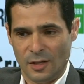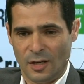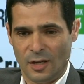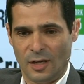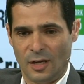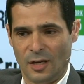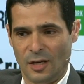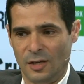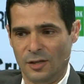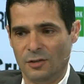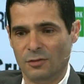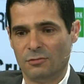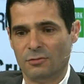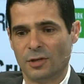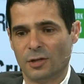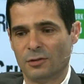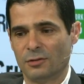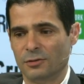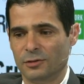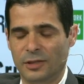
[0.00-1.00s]
uh, you
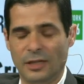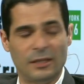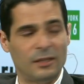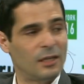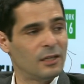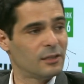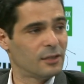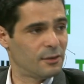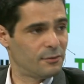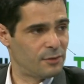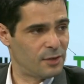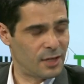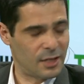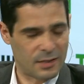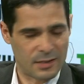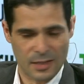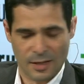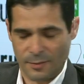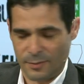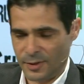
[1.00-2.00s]
recruit. I'll, I'll give you an
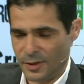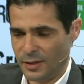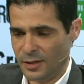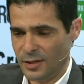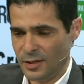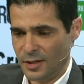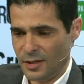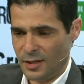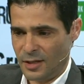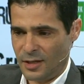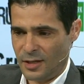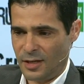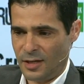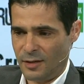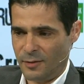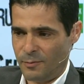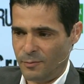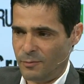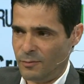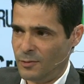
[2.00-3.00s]
example.
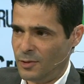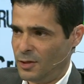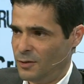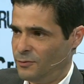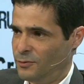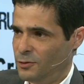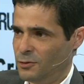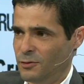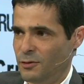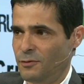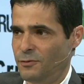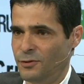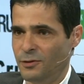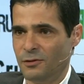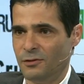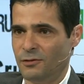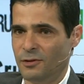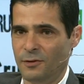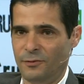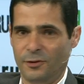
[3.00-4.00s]
Um, if, you, if,
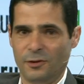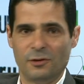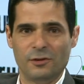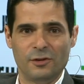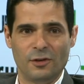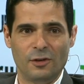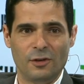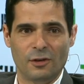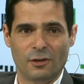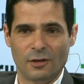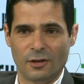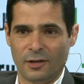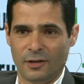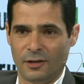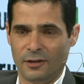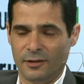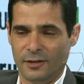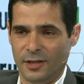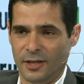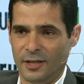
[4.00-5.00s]
you're, if you're a New
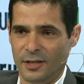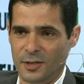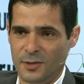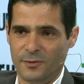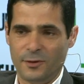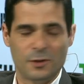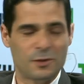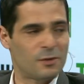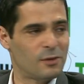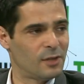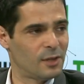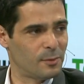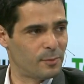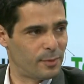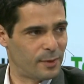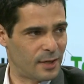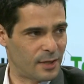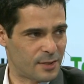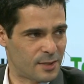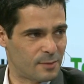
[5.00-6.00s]
Yorker, then it's virtually
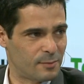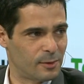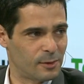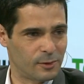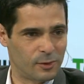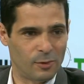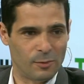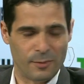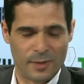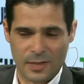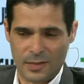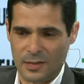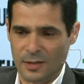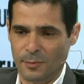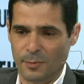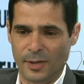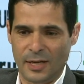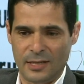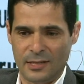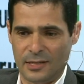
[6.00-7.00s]
impossible to miss the
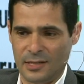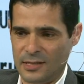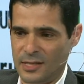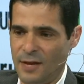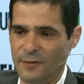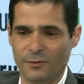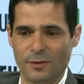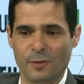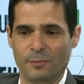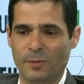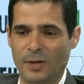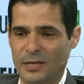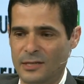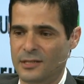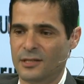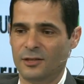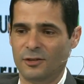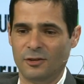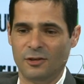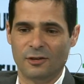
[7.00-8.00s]
buses. Every bus
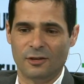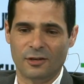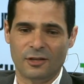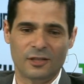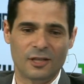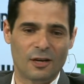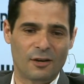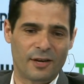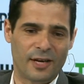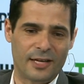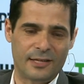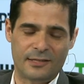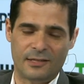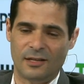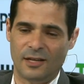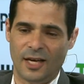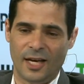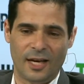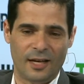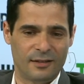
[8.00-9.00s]
in New York now has
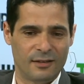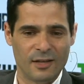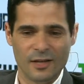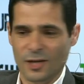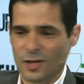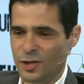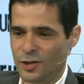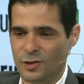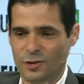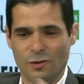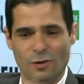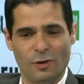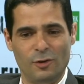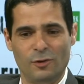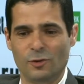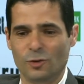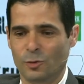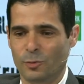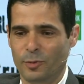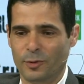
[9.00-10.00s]
an ad join
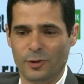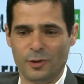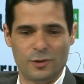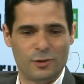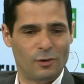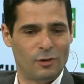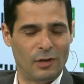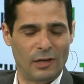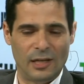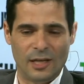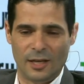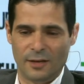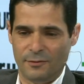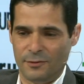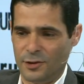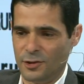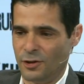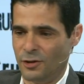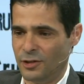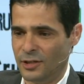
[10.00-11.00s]
Uber, join Lyft,
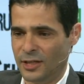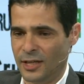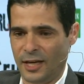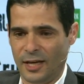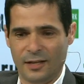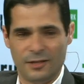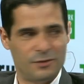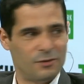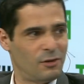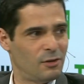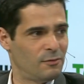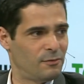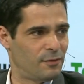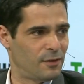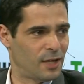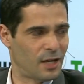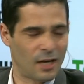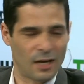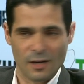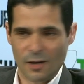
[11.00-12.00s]
join Gett, join
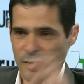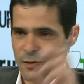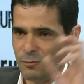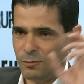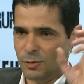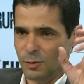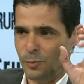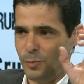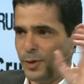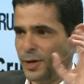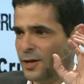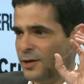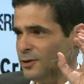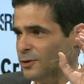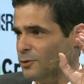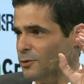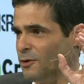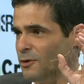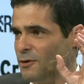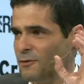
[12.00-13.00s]
Via. We'll pay
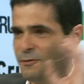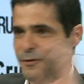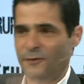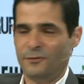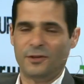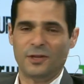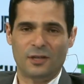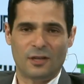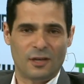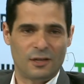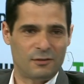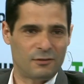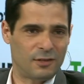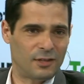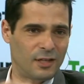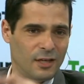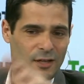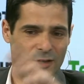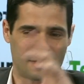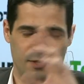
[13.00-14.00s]
you
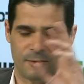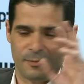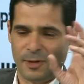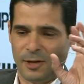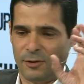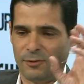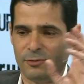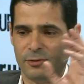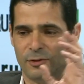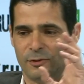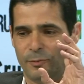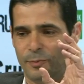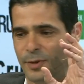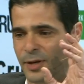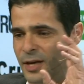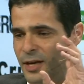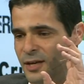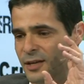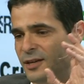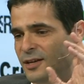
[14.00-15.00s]
$1,500 a month. We'll
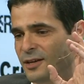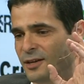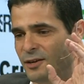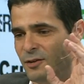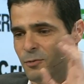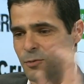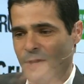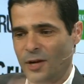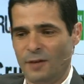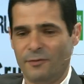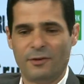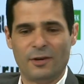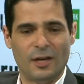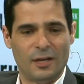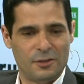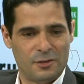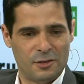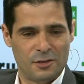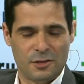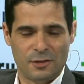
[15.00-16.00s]
pay whatever
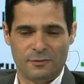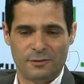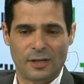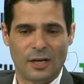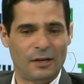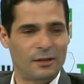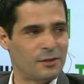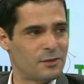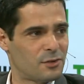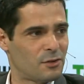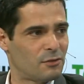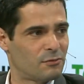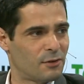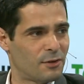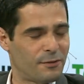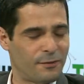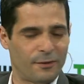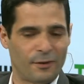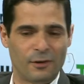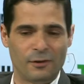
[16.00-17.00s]
hundreds of dollars on
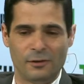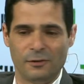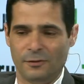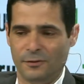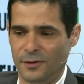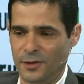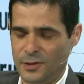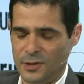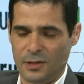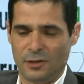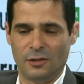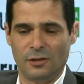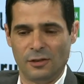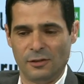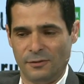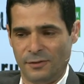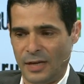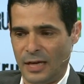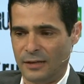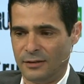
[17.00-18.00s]
referral fees and all of
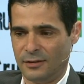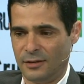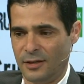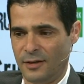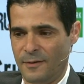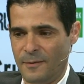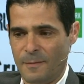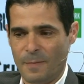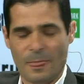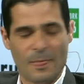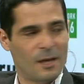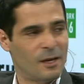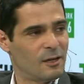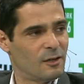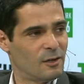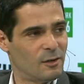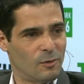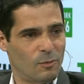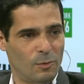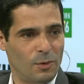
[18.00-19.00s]
that. Right.
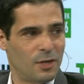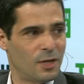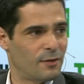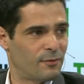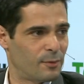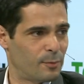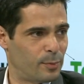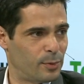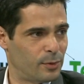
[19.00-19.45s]
We There's never a ton